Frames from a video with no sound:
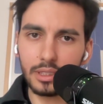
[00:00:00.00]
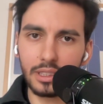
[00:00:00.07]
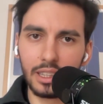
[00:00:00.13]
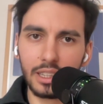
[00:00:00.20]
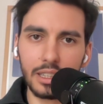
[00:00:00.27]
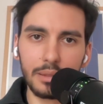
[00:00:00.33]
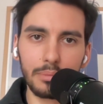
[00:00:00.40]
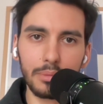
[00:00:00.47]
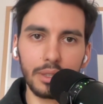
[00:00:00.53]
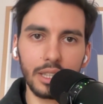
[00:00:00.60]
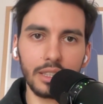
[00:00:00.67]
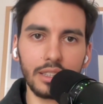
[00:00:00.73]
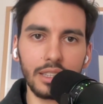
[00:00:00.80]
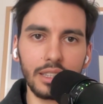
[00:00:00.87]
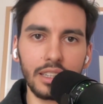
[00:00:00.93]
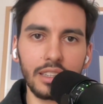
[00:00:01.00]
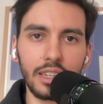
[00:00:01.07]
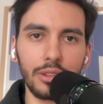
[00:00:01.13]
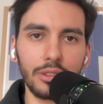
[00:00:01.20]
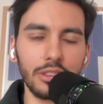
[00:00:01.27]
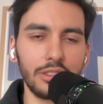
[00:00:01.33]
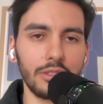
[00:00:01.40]

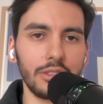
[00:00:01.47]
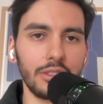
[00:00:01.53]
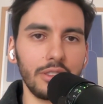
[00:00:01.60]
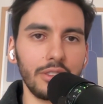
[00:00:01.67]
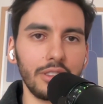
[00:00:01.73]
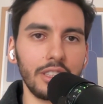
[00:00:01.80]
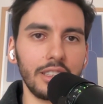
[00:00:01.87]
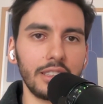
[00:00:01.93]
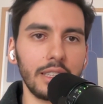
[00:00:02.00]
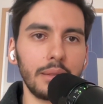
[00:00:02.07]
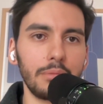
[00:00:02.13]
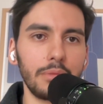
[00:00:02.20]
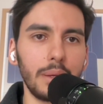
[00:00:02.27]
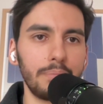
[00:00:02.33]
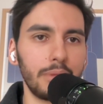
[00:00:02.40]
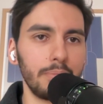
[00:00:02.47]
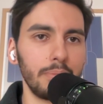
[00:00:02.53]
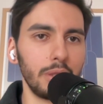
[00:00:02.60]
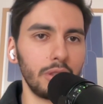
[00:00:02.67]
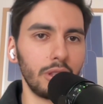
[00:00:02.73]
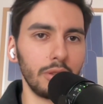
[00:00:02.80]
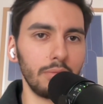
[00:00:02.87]
announced or did some
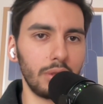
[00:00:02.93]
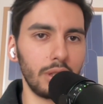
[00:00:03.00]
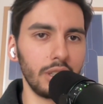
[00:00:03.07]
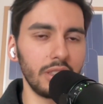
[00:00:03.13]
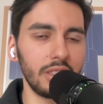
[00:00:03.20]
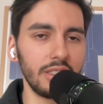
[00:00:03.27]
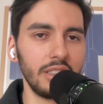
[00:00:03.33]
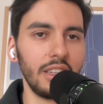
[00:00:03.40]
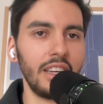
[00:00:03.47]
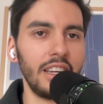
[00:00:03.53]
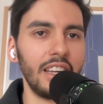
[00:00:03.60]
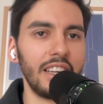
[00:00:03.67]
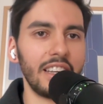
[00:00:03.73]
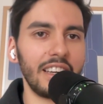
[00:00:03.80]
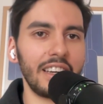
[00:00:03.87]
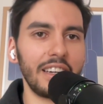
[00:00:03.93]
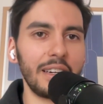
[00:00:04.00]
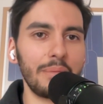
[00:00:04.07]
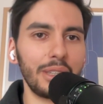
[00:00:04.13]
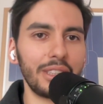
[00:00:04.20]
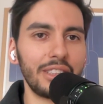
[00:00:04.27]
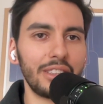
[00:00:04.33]
wrapped Bitcoin products.
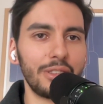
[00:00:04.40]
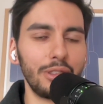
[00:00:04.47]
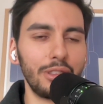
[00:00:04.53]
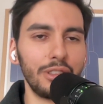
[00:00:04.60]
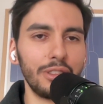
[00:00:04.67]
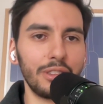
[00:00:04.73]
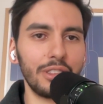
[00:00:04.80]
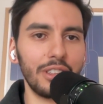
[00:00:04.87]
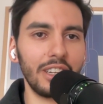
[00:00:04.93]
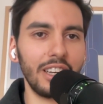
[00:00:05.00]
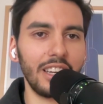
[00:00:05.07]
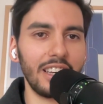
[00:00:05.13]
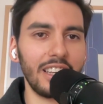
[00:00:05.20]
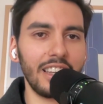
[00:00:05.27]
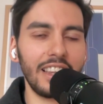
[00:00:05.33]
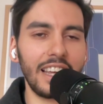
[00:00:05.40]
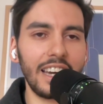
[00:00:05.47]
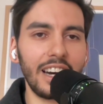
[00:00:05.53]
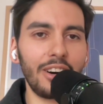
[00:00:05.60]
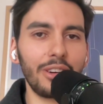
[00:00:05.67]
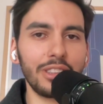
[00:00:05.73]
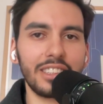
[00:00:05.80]
But could you
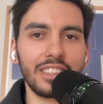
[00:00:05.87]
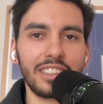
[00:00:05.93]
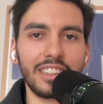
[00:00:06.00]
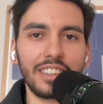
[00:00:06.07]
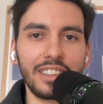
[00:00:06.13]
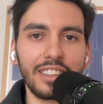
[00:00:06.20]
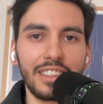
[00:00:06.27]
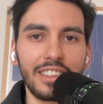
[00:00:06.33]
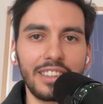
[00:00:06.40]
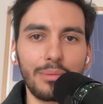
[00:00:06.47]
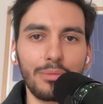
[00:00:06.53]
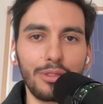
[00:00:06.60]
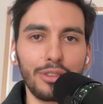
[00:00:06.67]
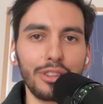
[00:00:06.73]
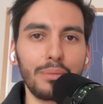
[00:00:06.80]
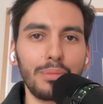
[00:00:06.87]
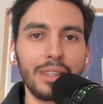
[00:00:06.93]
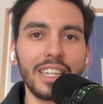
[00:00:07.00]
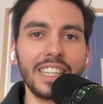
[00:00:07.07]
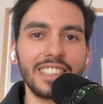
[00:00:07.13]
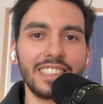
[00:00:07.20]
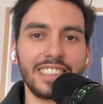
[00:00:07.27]
lay out some further
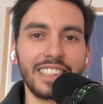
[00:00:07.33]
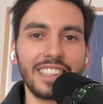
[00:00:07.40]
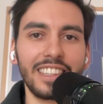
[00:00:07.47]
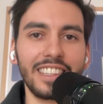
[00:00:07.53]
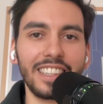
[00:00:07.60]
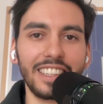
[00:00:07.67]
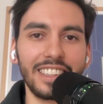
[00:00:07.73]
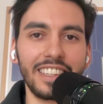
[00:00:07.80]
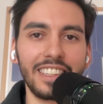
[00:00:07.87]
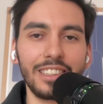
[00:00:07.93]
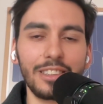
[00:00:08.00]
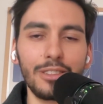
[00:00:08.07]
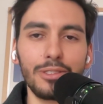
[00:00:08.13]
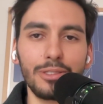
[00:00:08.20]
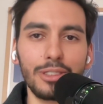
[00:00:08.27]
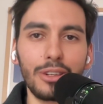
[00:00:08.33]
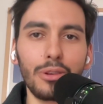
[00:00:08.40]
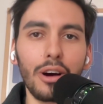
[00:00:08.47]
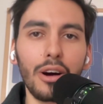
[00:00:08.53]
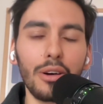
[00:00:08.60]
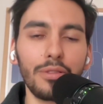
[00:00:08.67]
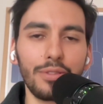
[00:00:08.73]
plans that you
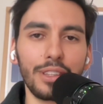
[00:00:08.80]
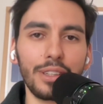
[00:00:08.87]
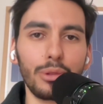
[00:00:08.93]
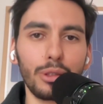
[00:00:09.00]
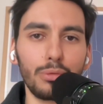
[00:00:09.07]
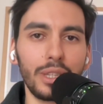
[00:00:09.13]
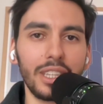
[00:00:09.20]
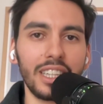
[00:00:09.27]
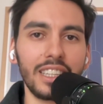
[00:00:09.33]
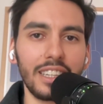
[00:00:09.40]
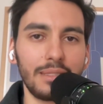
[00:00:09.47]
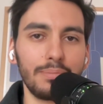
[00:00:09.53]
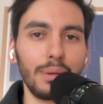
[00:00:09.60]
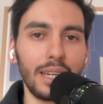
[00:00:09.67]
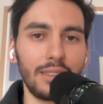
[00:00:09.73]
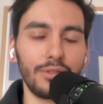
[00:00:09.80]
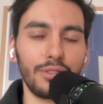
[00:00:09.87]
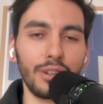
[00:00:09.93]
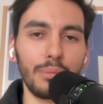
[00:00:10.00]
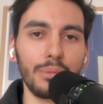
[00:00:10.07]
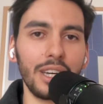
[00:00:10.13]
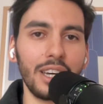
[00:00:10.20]
know of, what we can expect
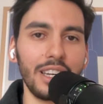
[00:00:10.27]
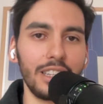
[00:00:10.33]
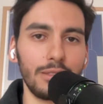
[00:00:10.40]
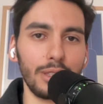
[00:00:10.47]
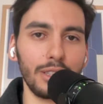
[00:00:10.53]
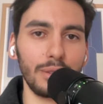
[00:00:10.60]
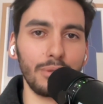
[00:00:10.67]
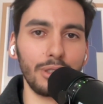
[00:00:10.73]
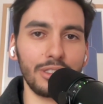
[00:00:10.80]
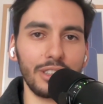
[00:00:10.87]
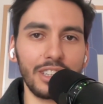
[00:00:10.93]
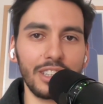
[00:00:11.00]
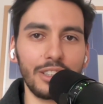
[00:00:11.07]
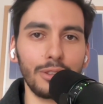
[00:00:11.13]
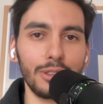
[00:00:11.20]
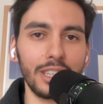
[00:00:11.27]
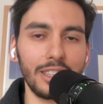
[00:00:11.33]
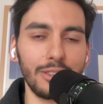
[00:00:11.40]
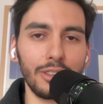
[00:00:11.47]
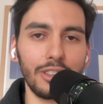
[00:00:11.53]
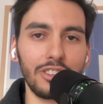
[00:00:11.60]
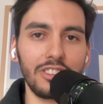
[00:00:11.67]
from 21 Co
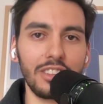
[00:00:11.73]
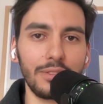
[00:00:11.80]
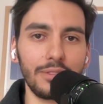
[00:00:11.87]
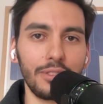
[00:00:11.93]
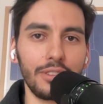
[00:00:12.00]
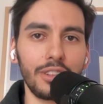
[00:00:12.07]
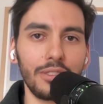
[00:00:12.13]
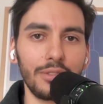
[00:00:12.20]
Technologies for